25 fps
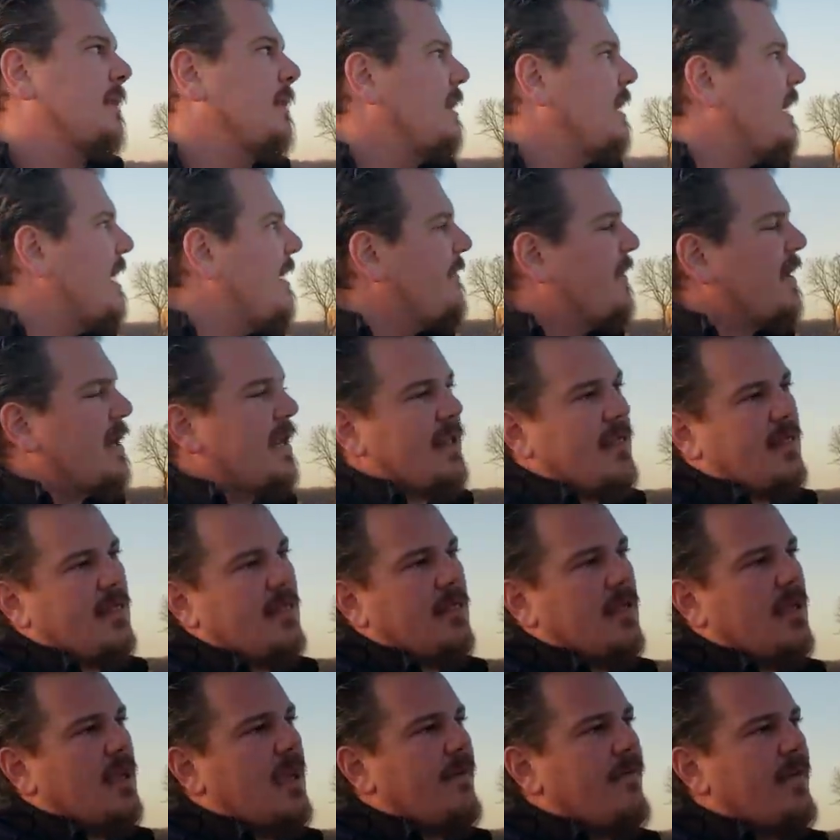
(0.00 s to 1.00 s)
Even in
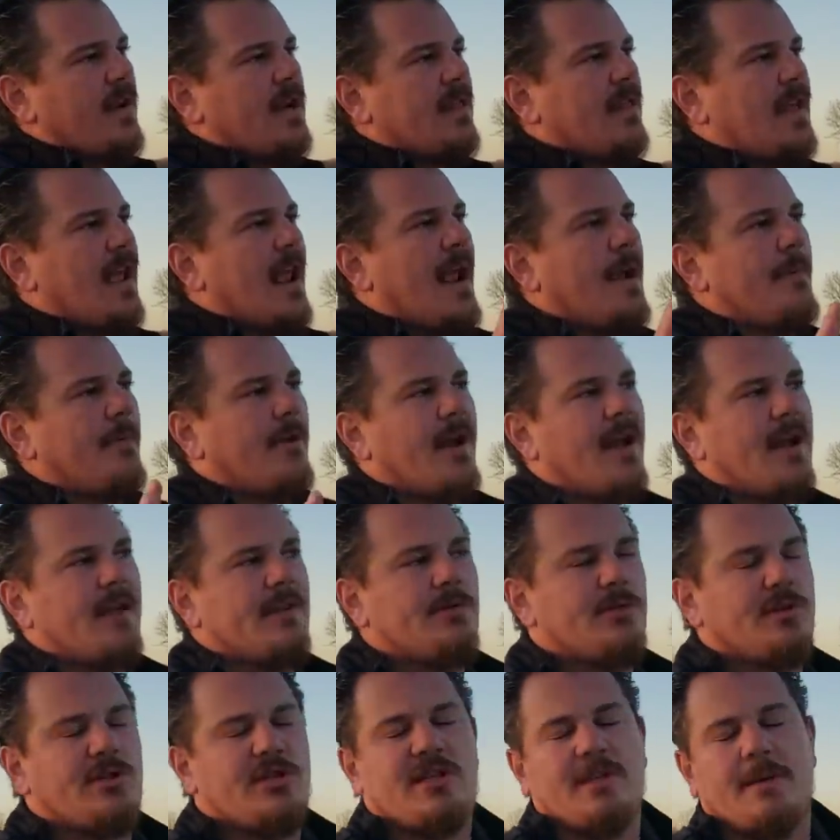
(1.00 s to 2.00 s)
the hammerheads,
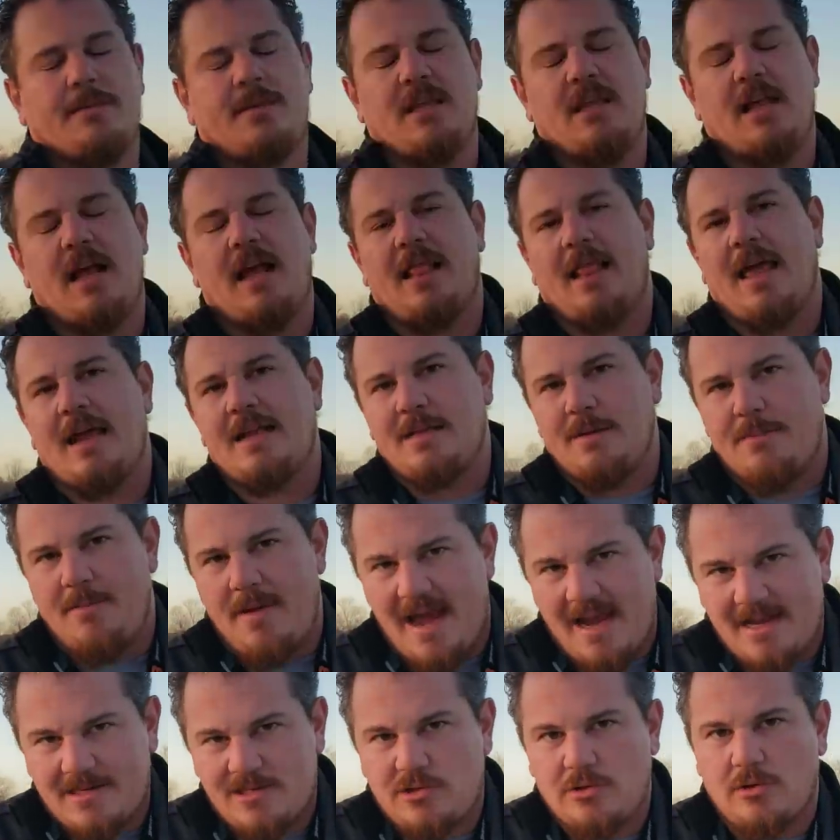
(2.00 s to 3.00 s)
which is something I'd like to
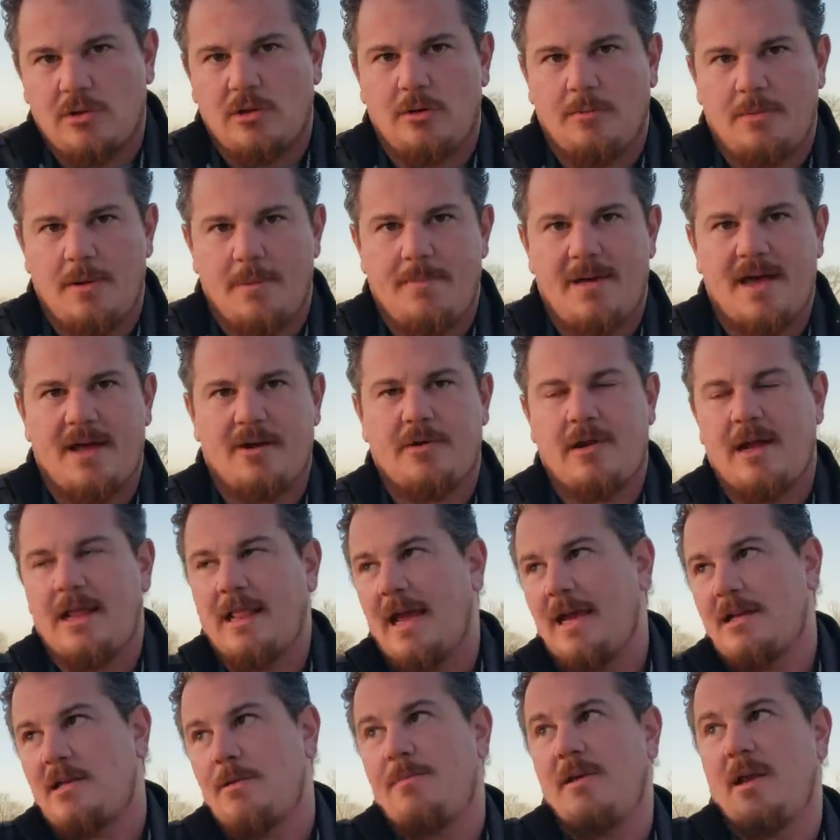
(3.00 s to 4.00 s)
master a little bit better. I'd
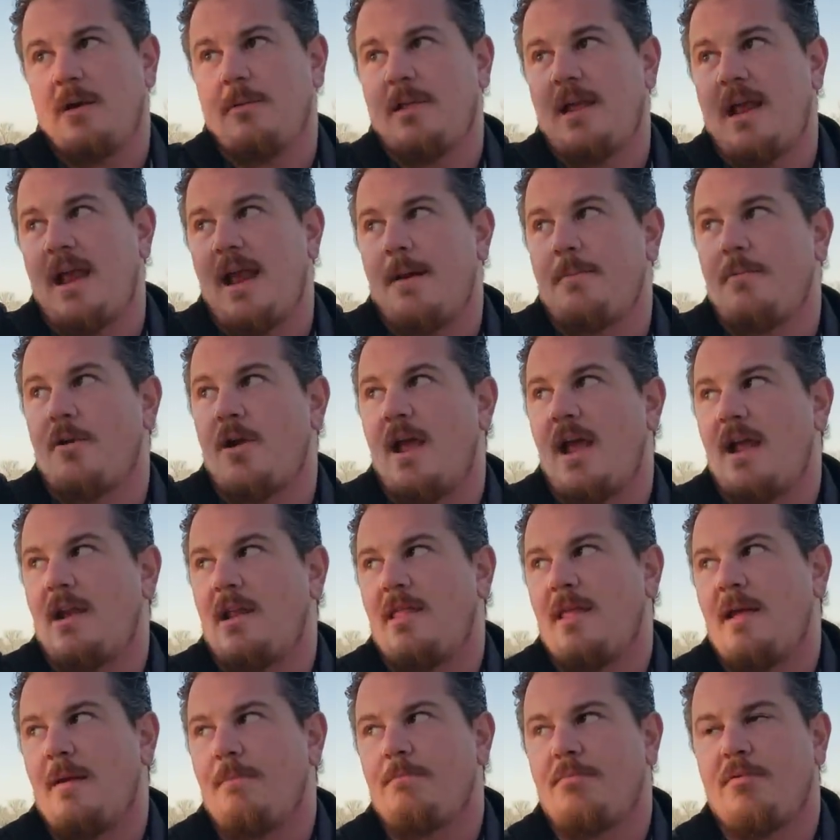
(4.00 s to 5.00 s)
like to be able to hammerhead
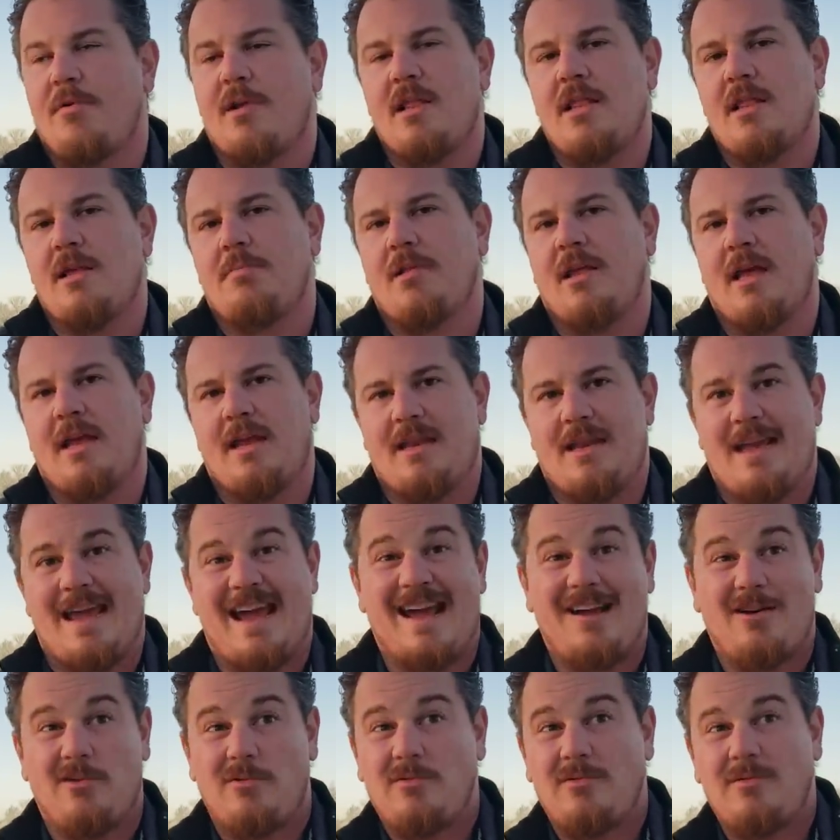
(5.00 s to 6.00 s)
and then bring the plane
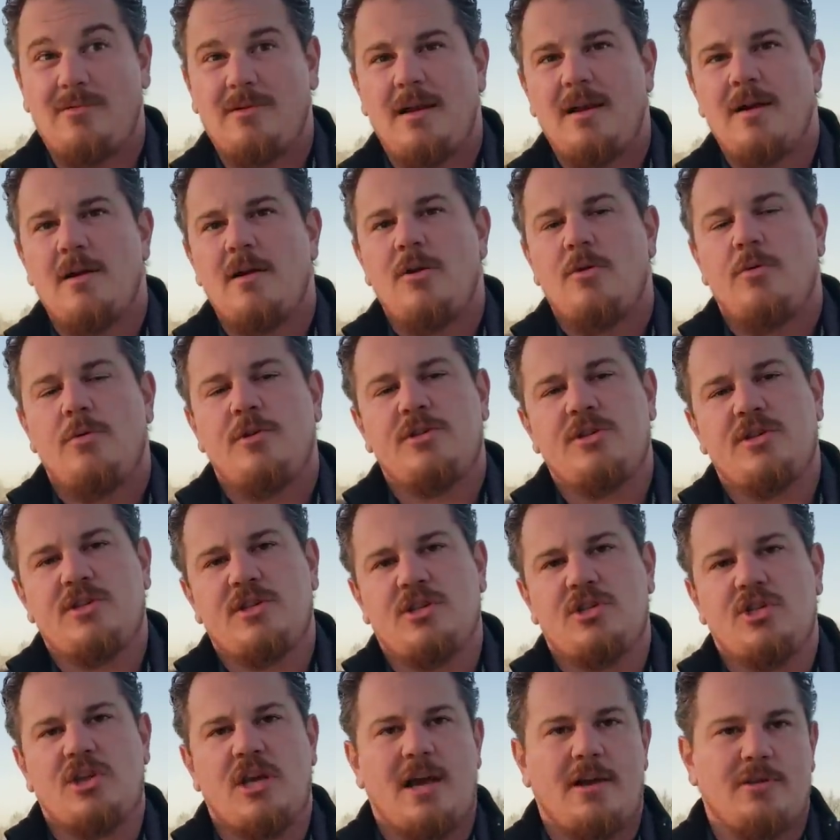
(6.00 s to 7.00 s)
down, which is
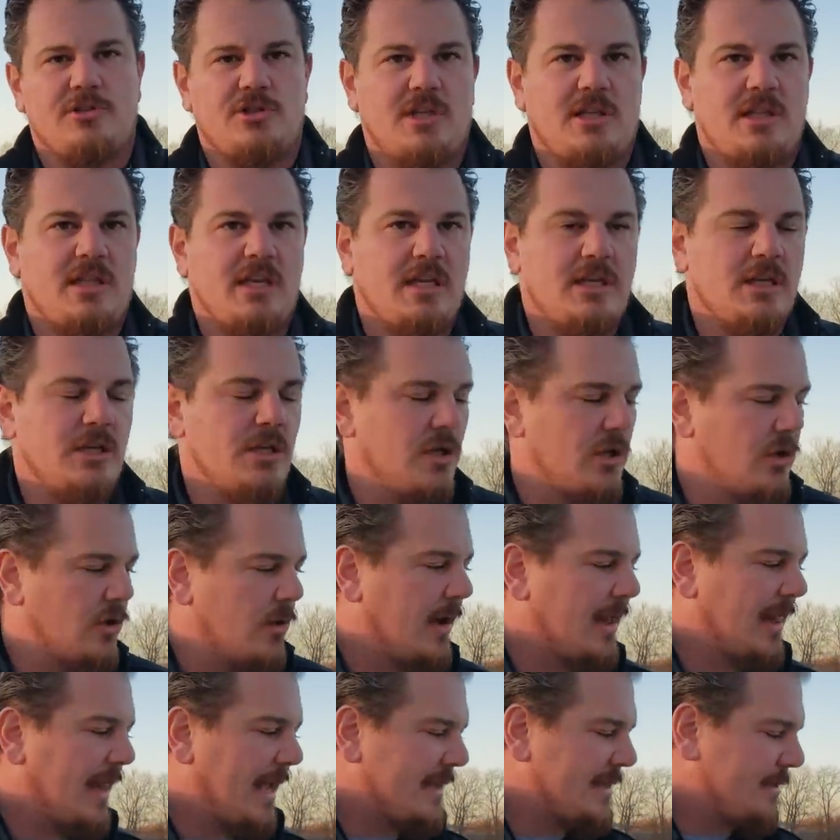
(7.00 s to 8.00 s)
a challenging thing to do.
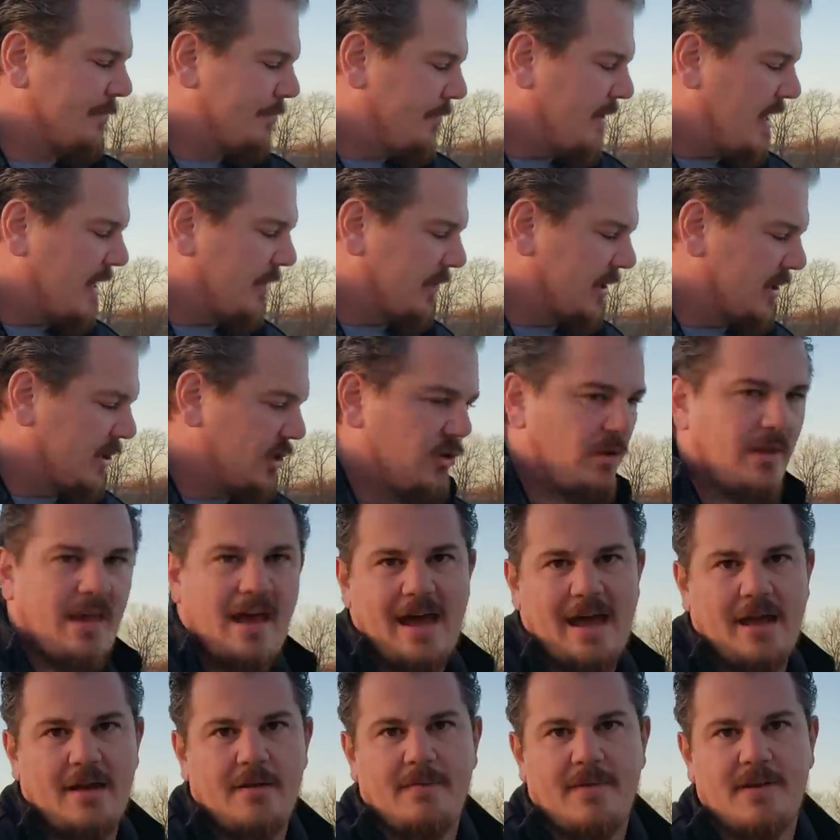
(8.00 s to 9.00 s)
I'd like to be able to do
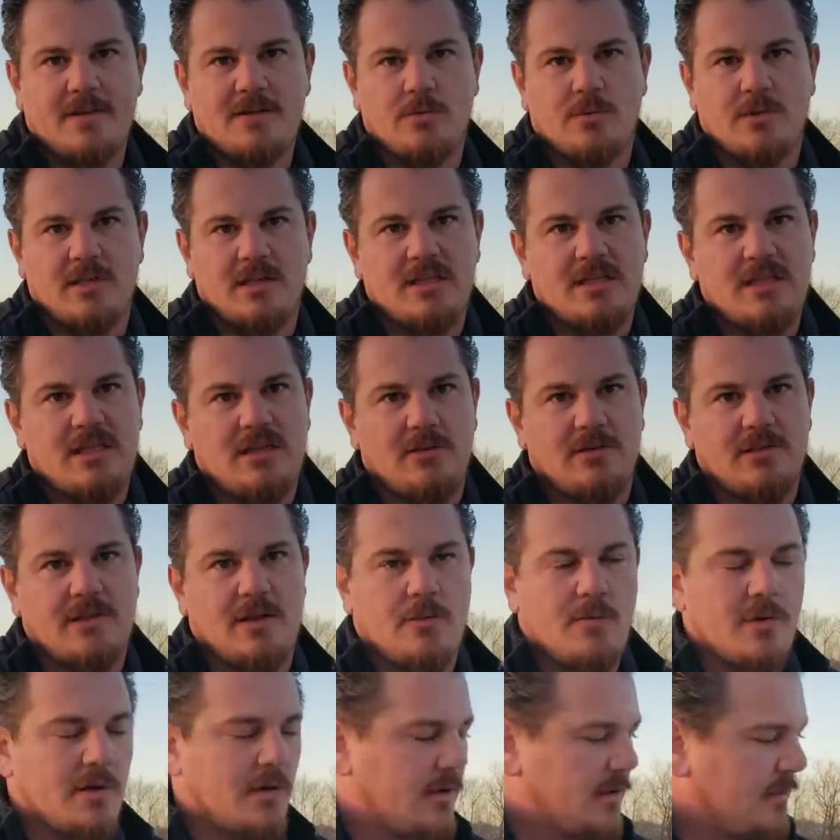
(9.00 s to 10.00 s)
that. That's one of the skills I
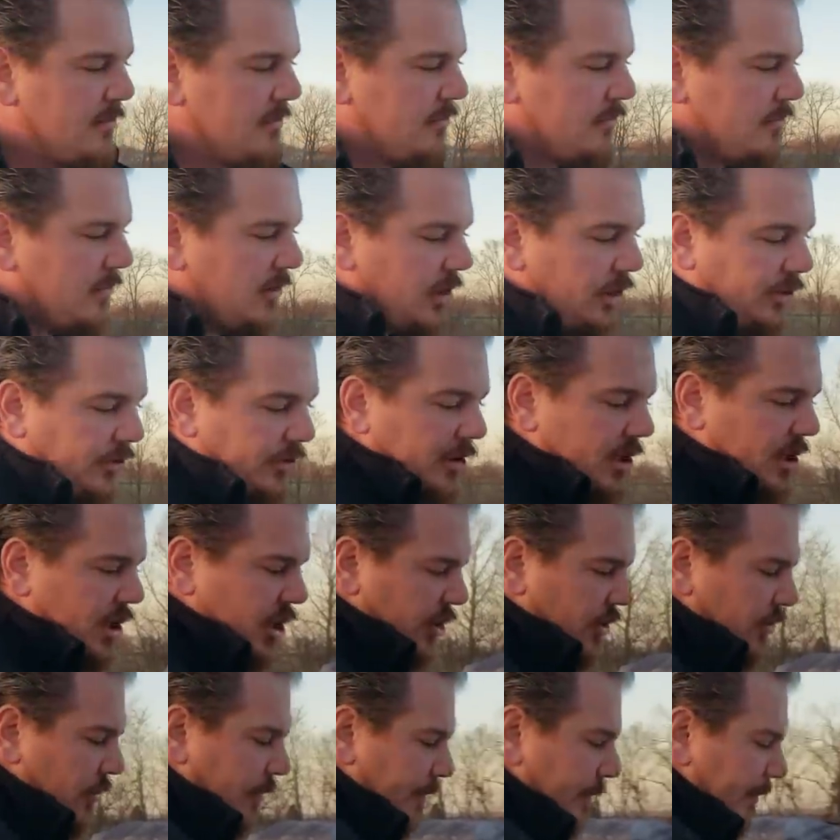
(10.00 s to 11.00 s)
want to learn to
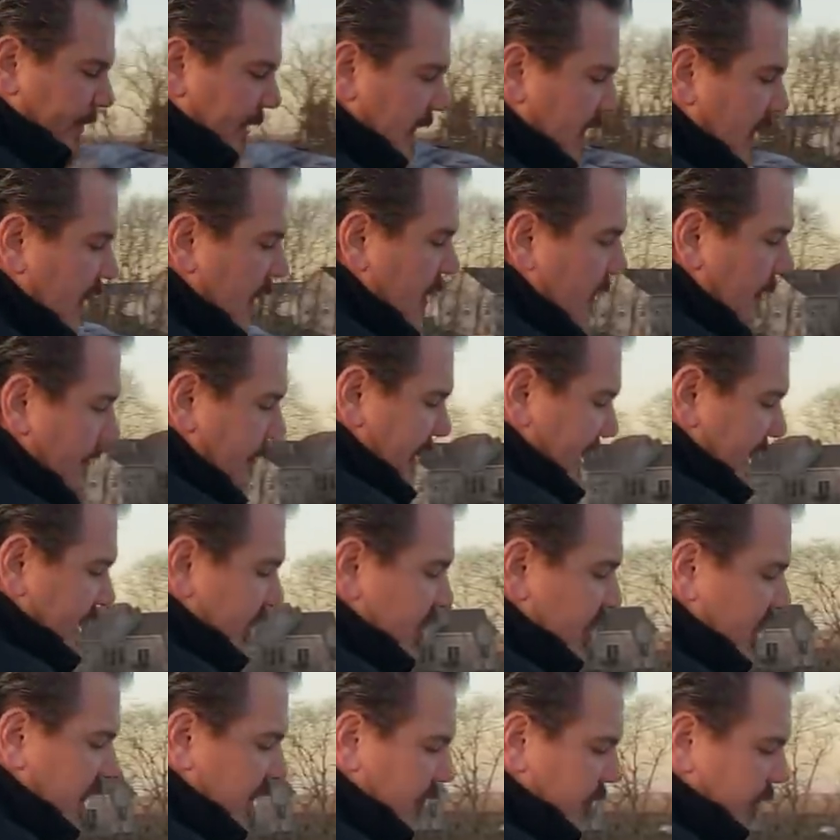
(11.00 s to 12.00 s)
do. But in
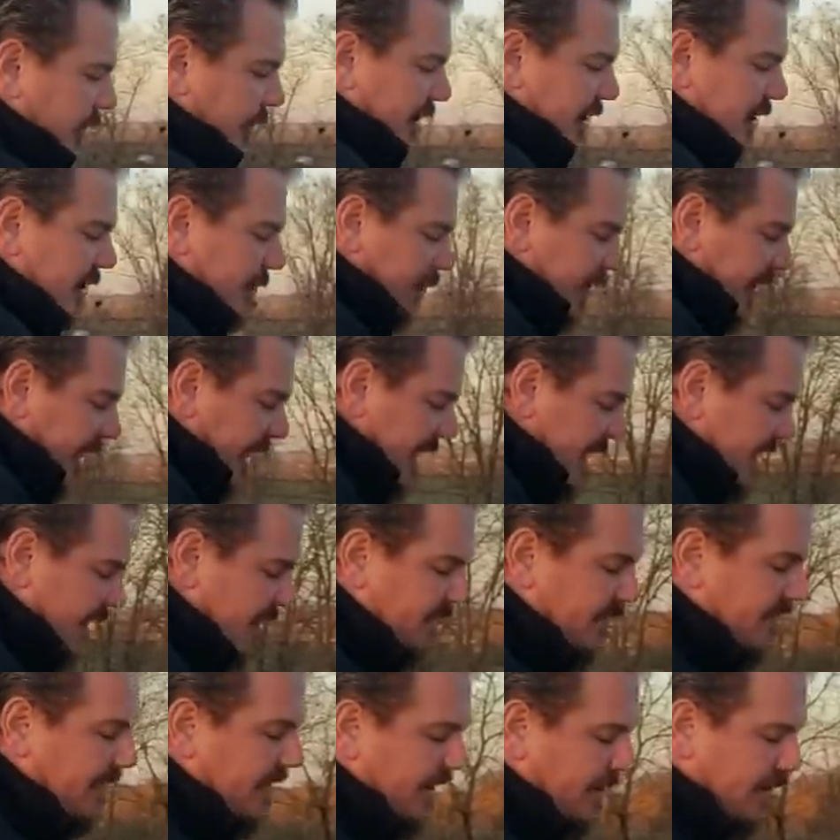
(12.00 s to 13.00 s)
general, this plane
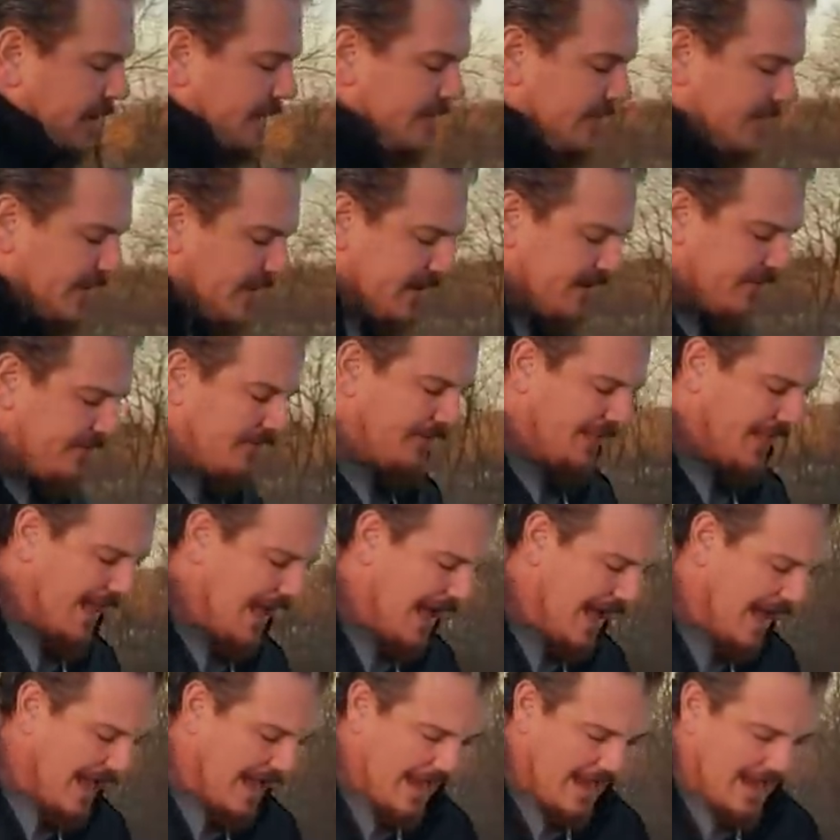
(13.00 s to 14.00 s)
is very fun to
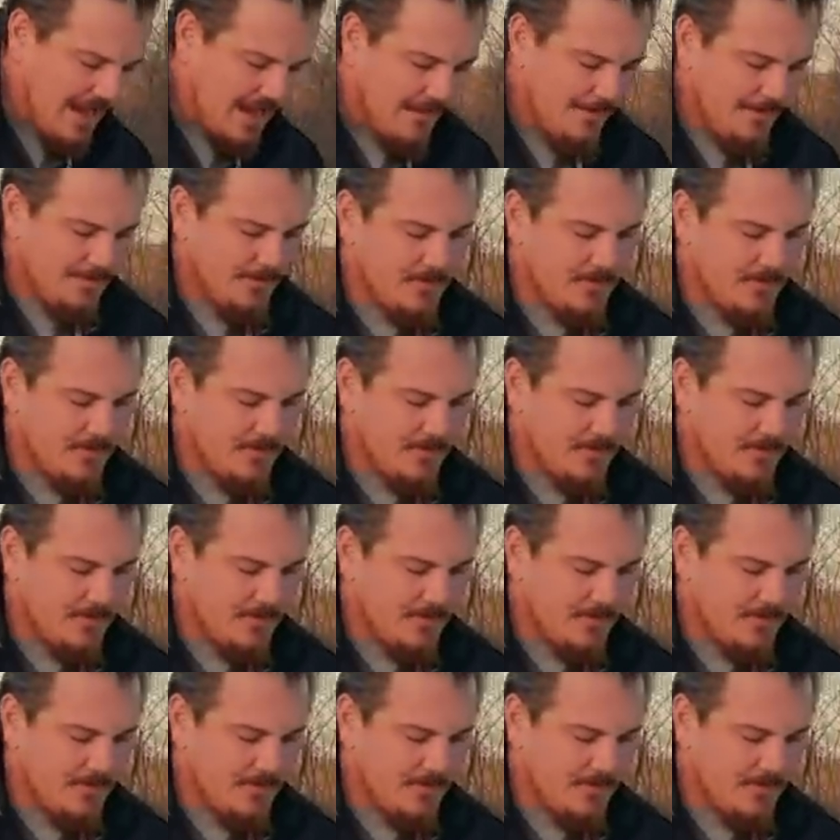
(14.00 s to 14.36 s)
fly.